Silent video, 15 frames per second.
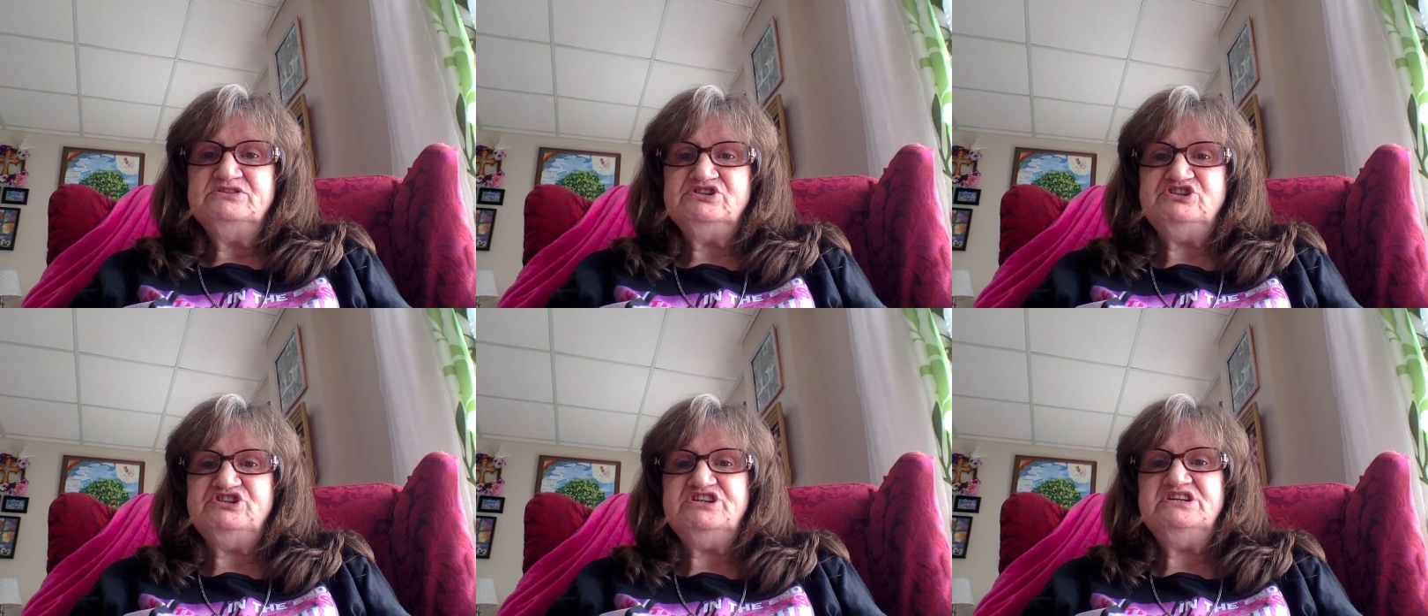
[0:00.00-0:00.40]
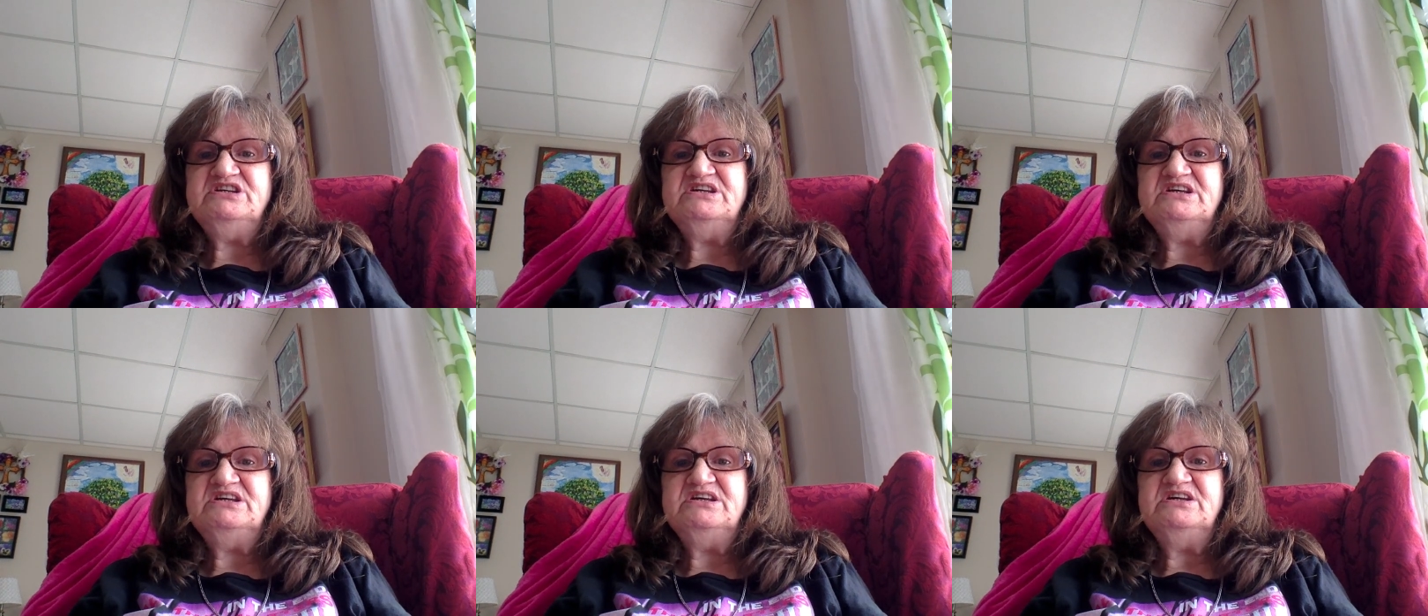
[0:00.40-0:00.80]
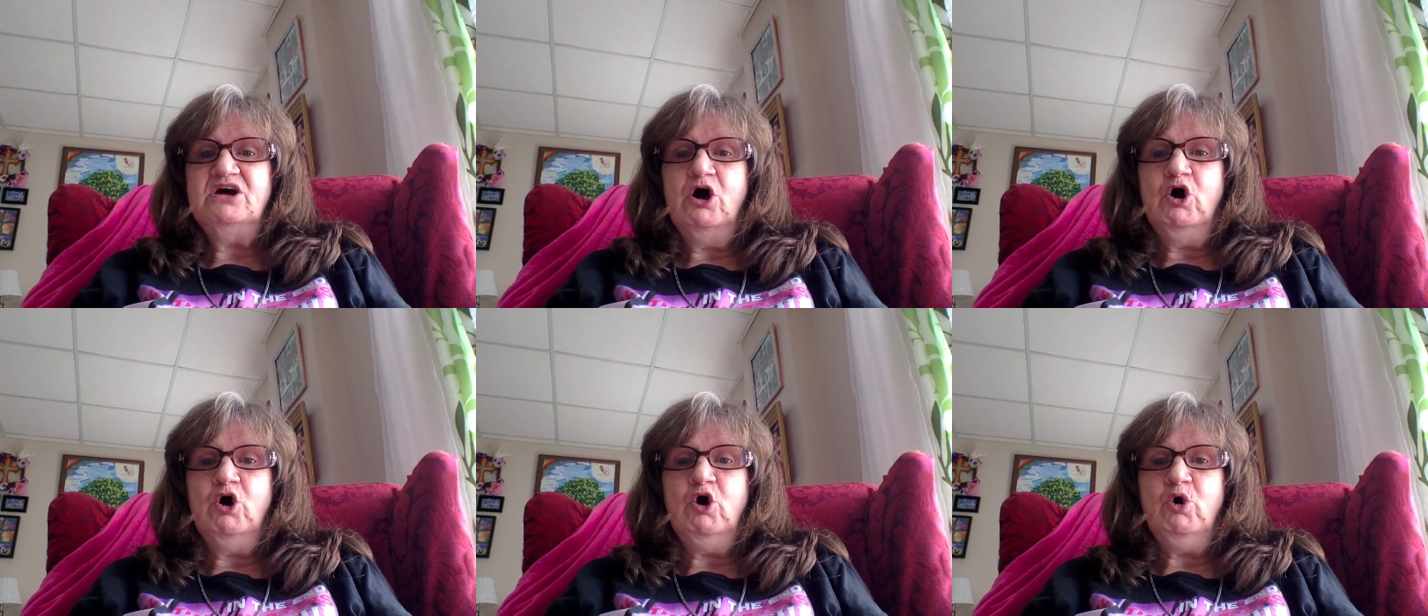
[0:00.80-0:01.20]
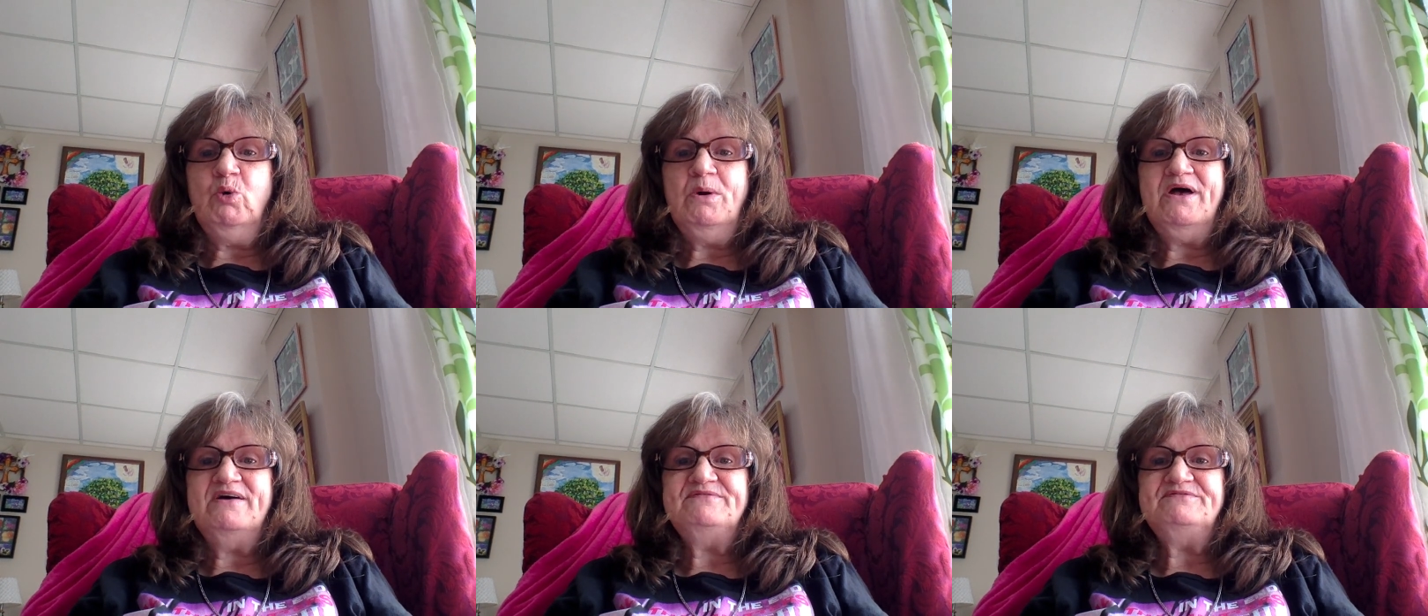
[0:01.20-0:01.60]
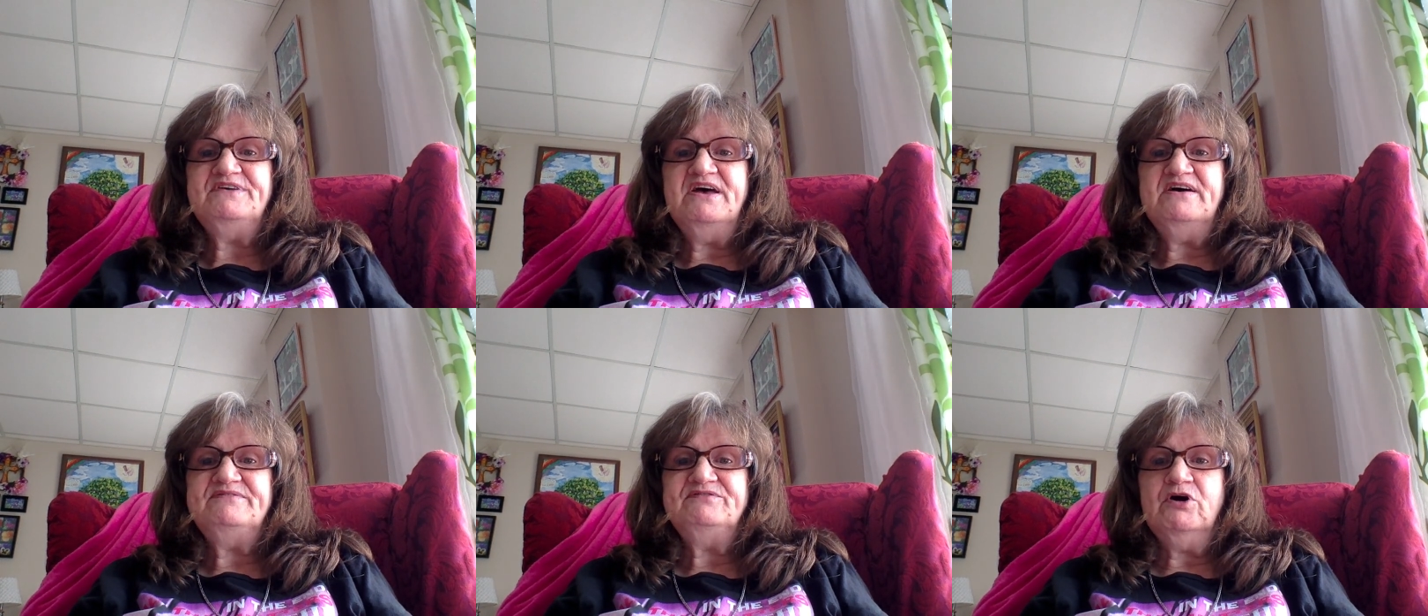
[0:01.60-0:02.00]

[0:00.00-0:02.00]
G E O F F